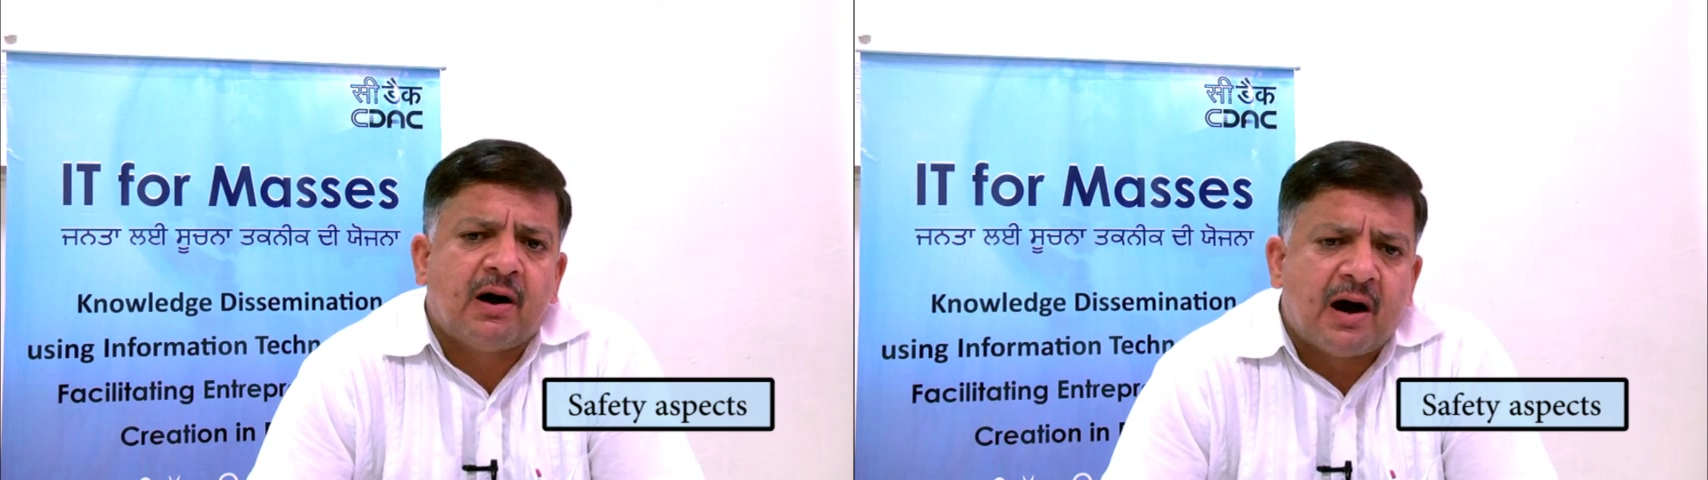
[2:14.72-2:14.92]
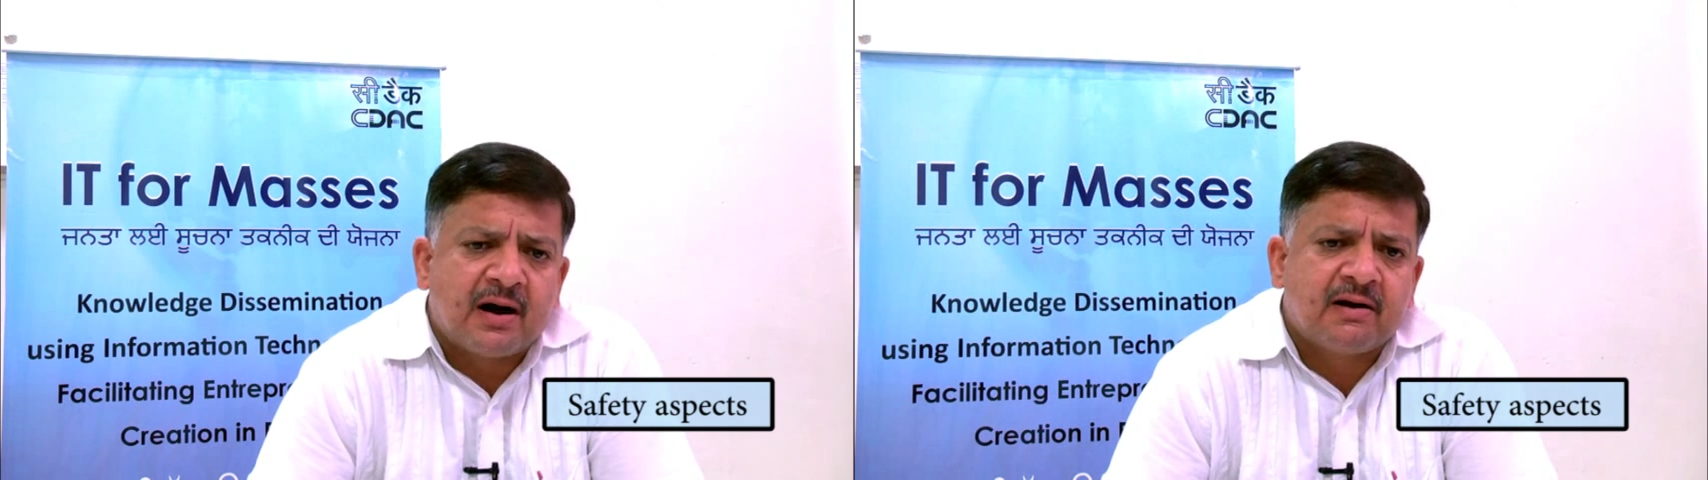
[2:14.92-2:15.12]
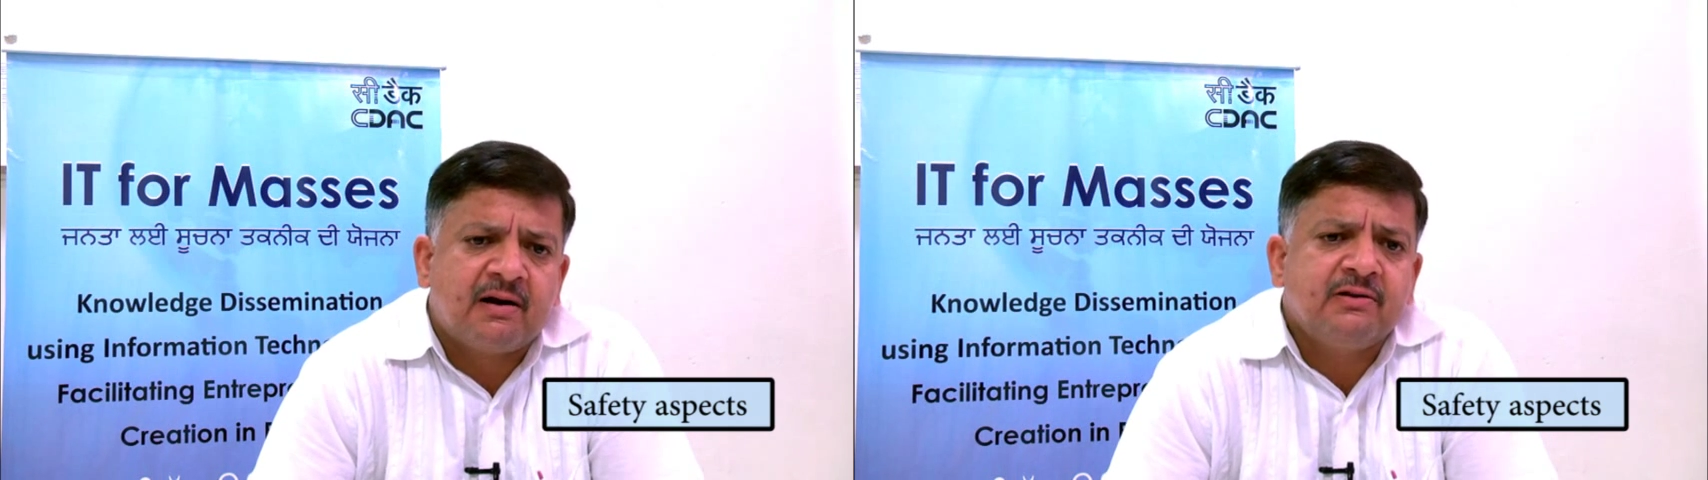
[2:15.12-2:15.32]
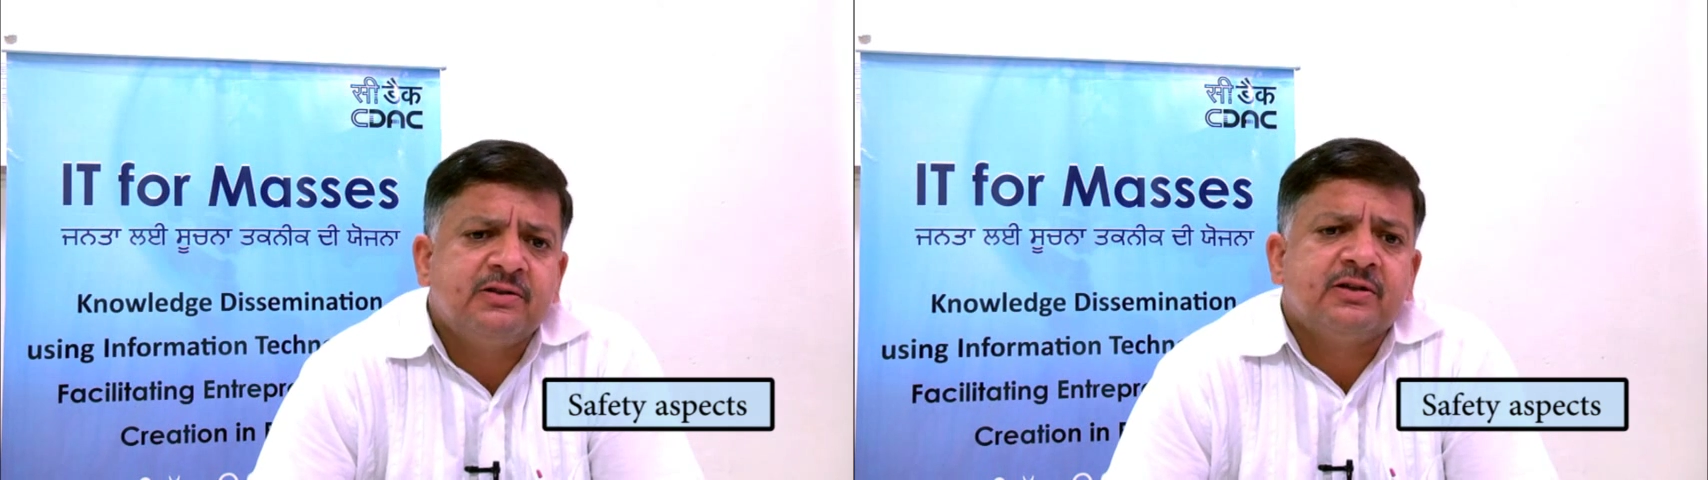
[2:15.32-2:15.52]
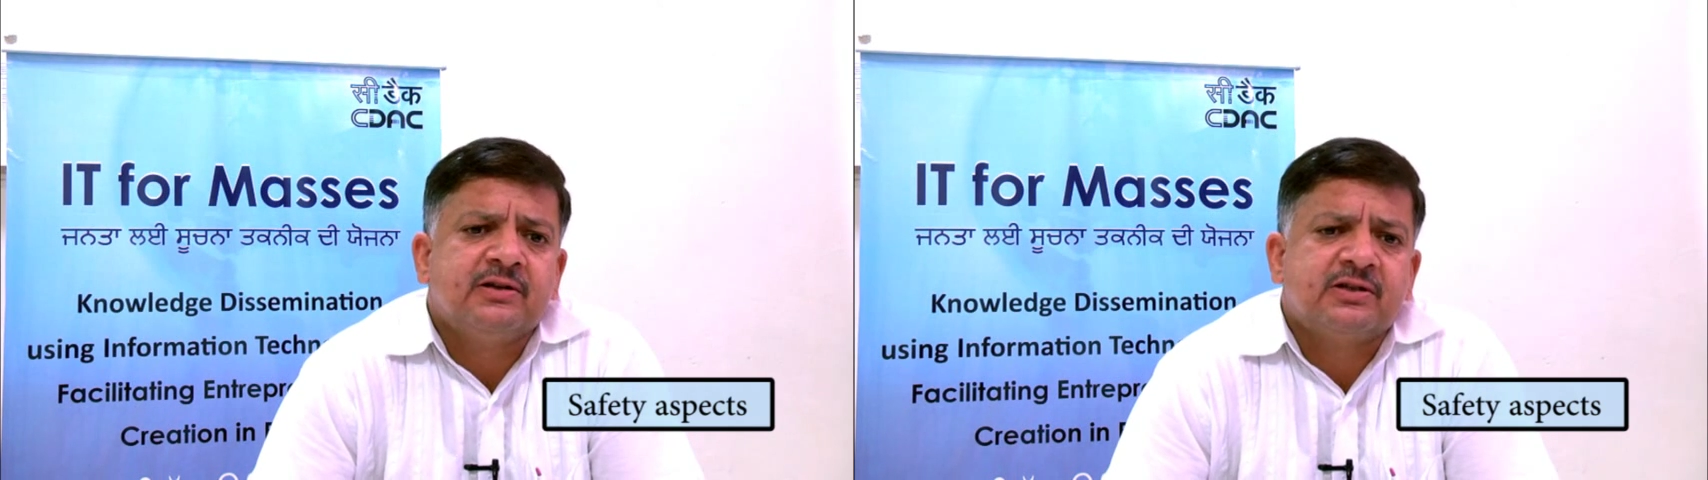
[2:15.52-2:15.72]

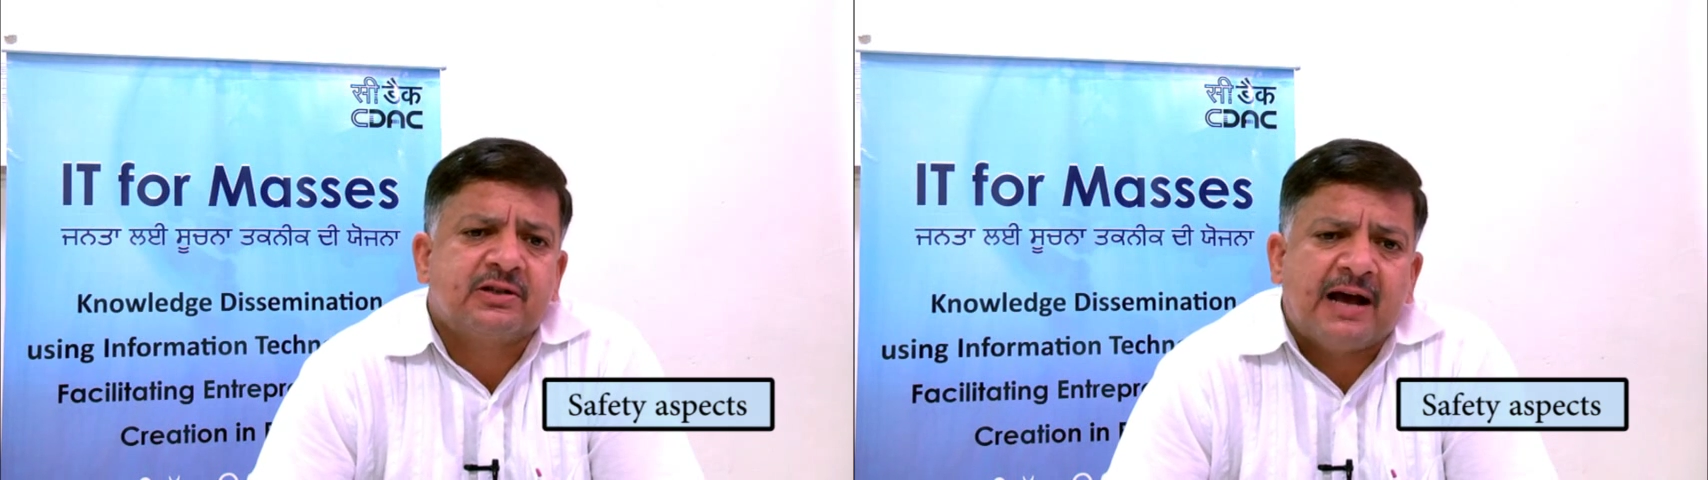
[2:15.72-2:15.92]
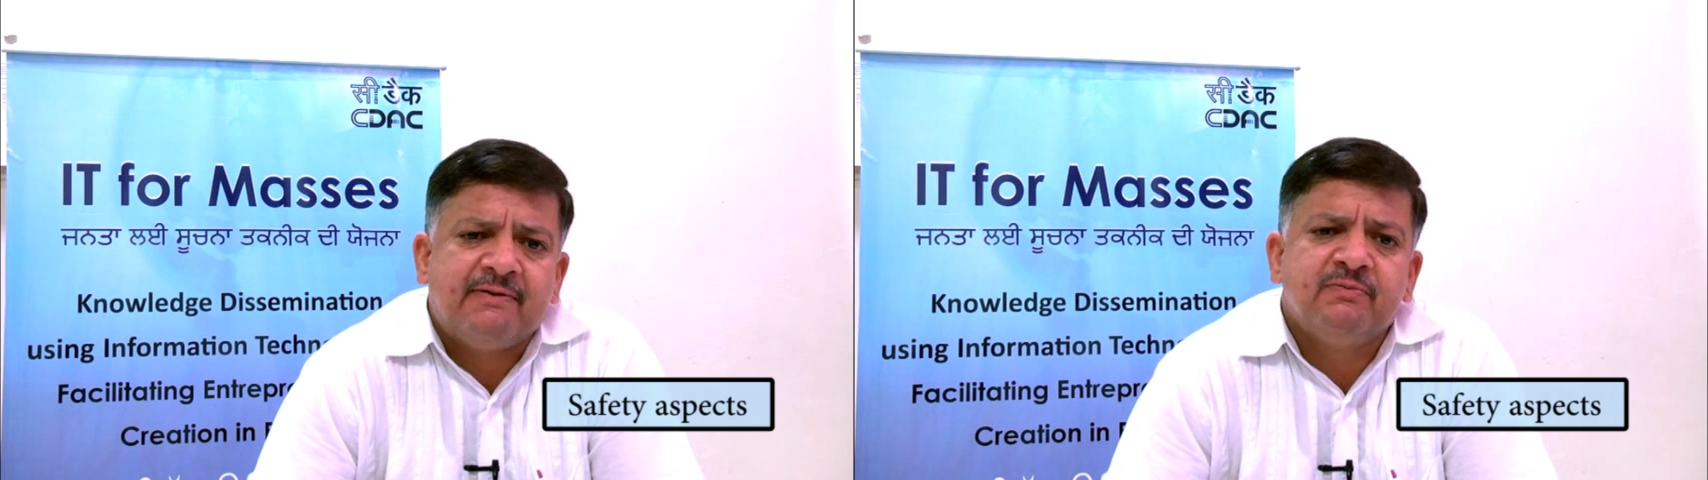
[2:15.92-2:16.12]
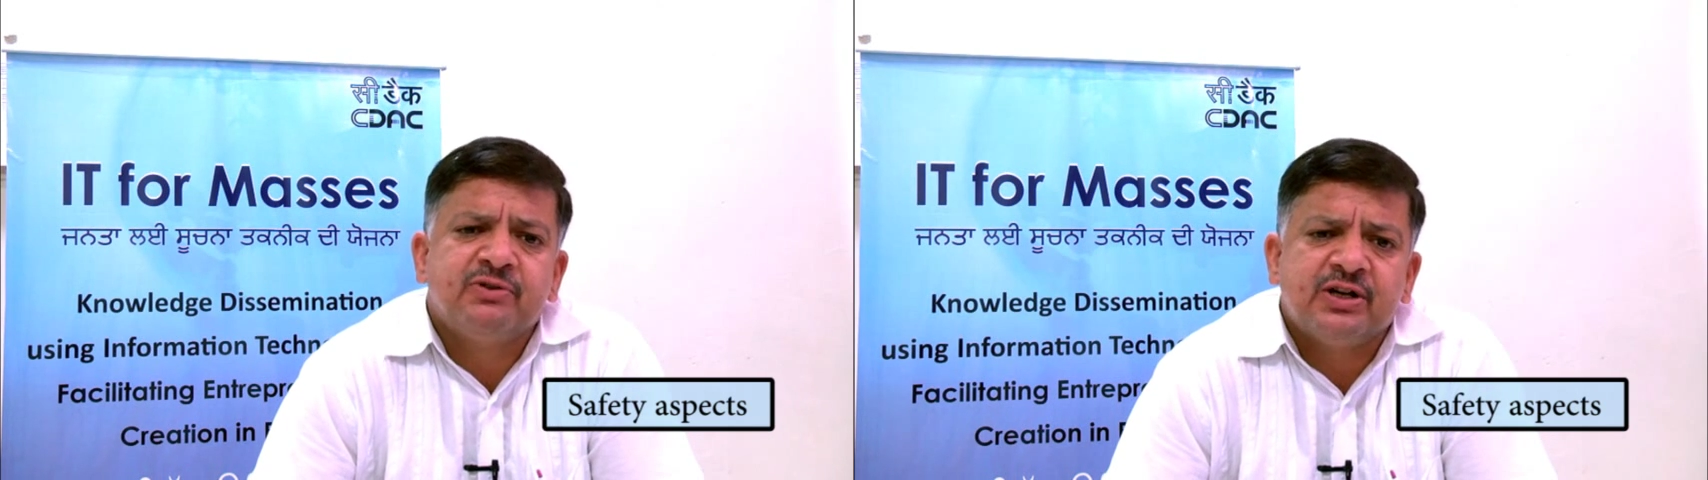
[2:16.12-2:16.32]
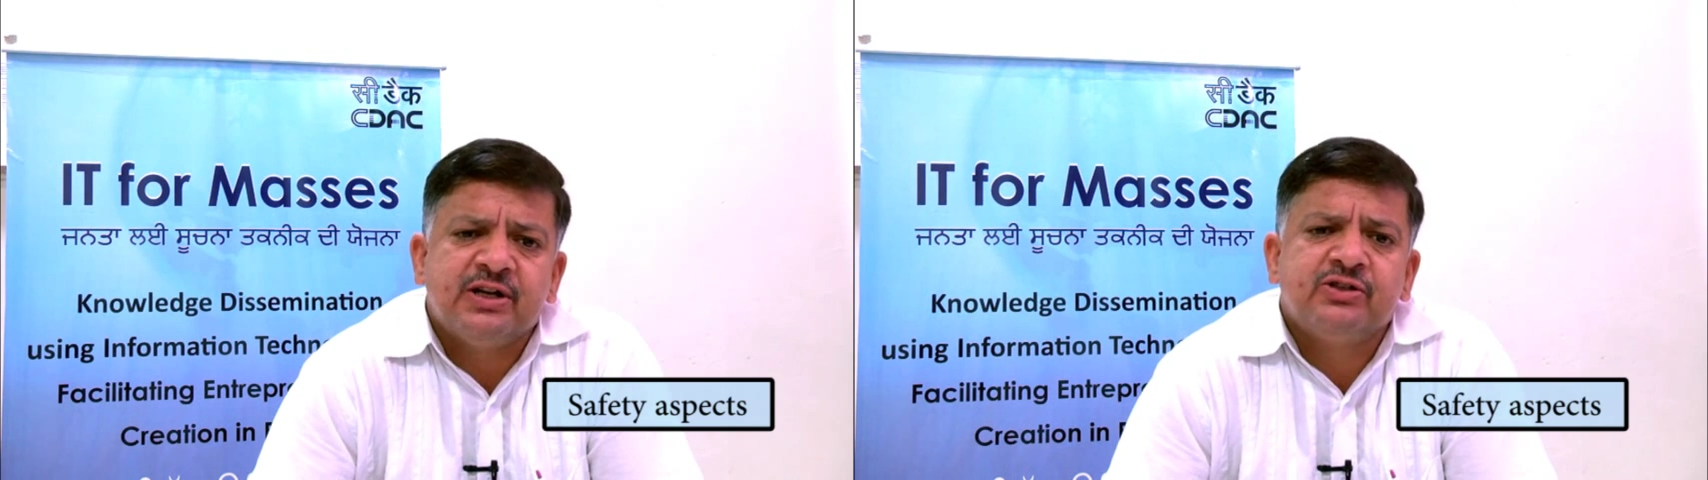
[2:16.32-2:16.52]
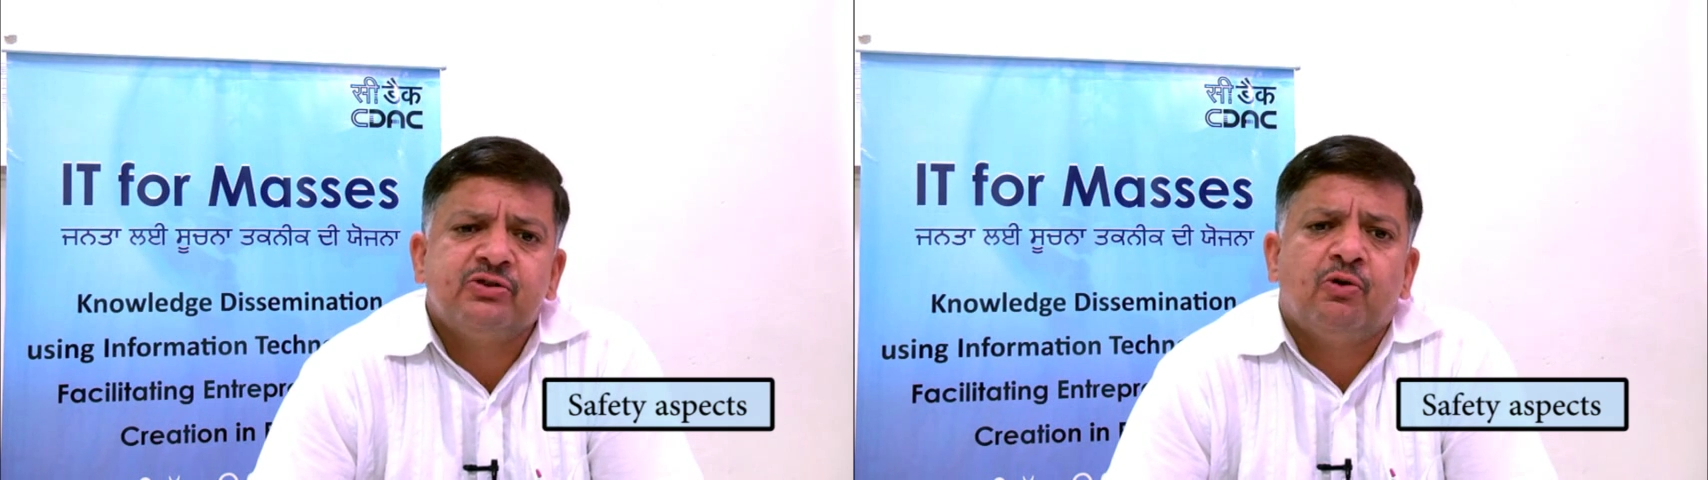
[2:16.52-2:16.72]
hurdles, skiving
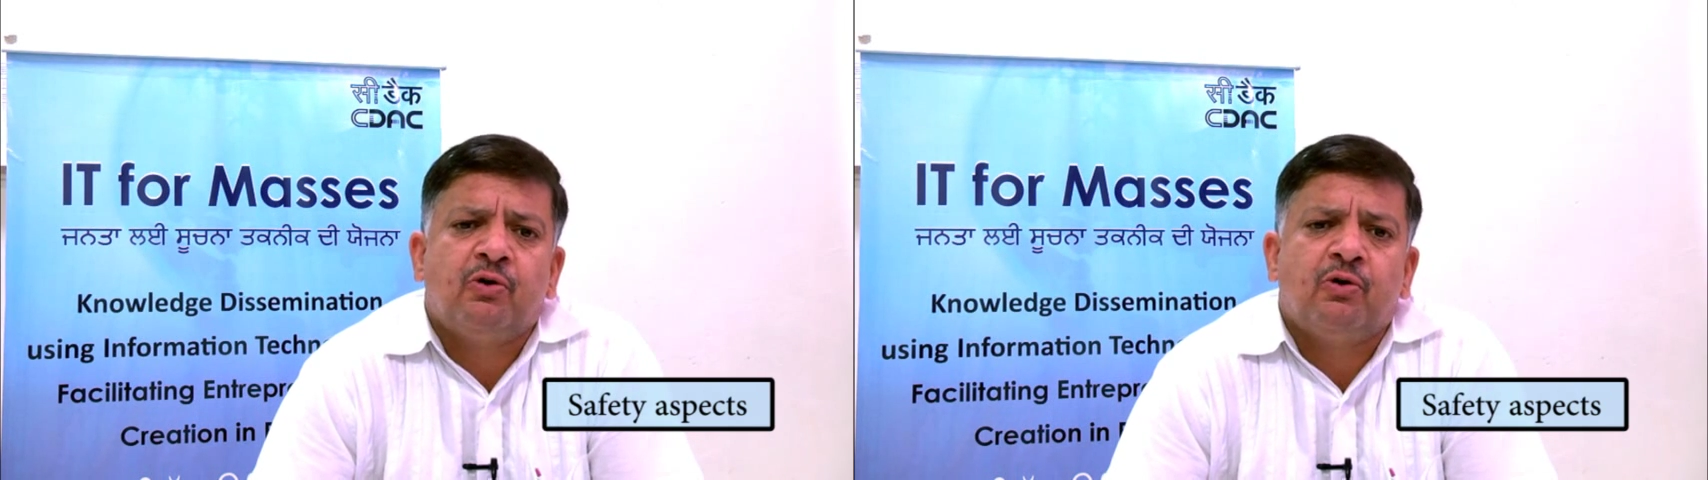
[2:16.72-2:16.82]
machines